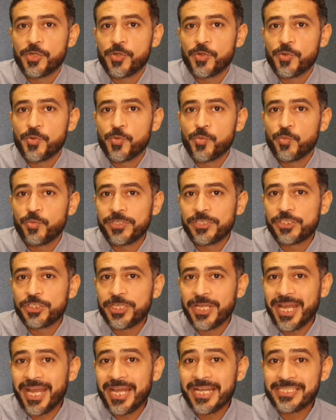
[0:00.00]
which
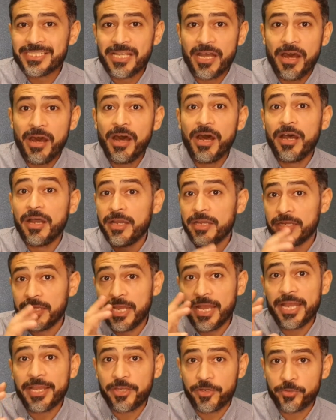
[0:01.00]
has high
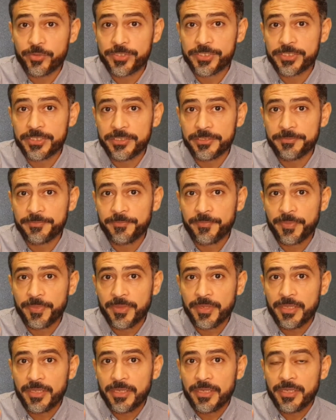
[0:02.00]
accuracy,
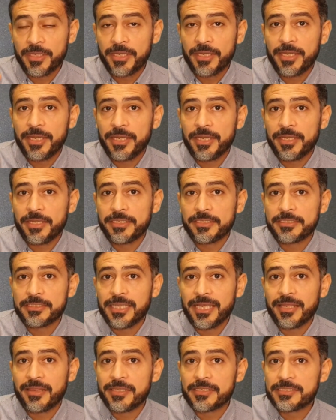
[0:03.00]
and
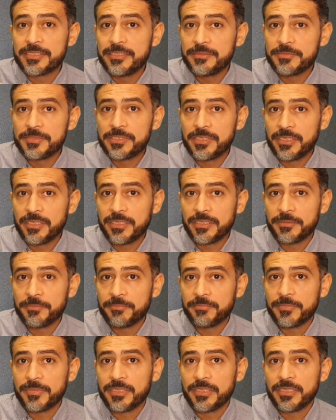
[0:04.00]
at the same
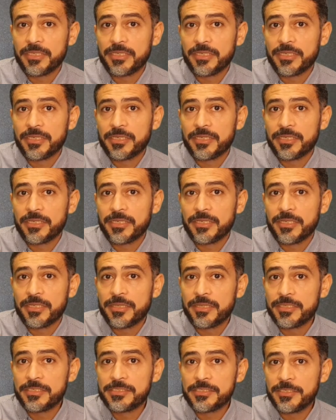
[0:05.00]
time
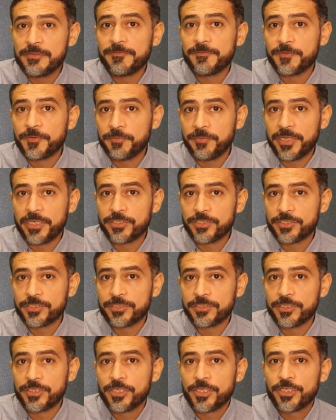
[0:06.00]
this information
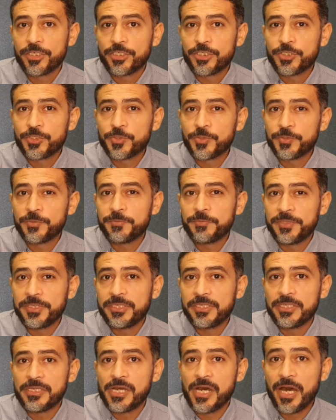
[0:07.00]
should
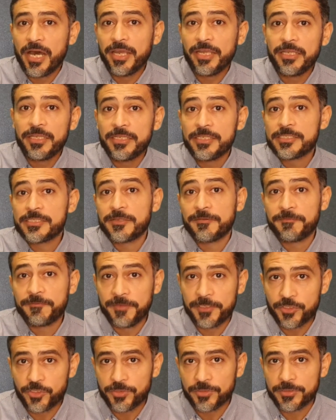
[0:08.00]
be highly
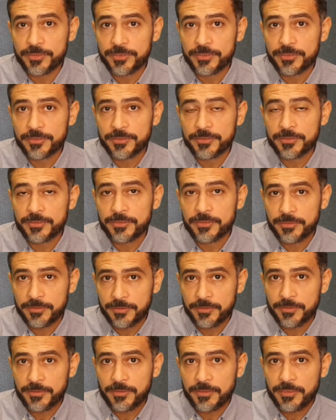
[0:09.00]
sufficient.
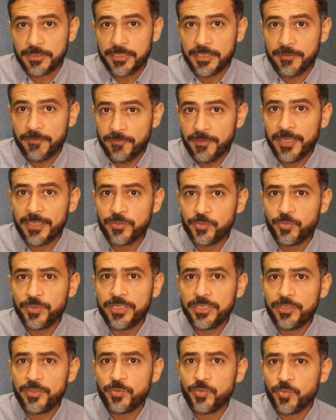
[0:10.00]
In that way
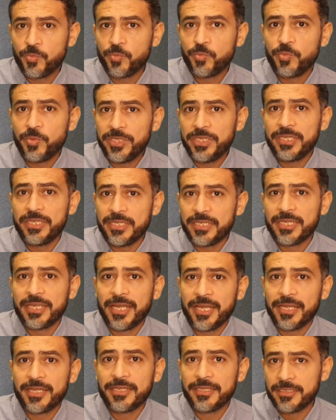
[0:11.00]
we
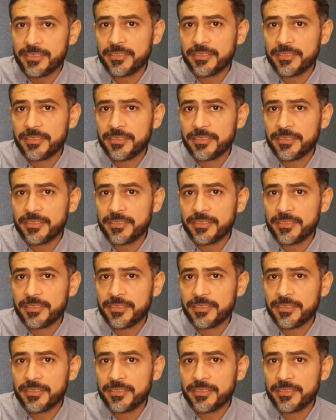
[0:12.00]
can